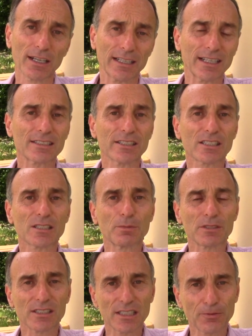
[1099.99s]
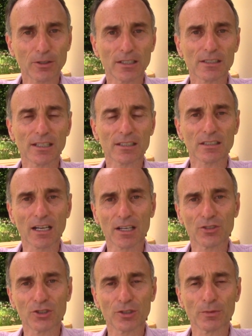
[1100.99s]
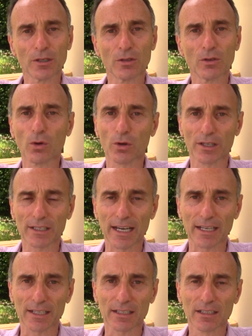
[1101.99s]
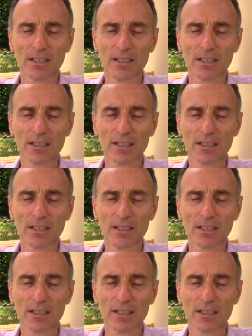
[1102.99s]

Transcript: unless it specifically says non-GMO or organic.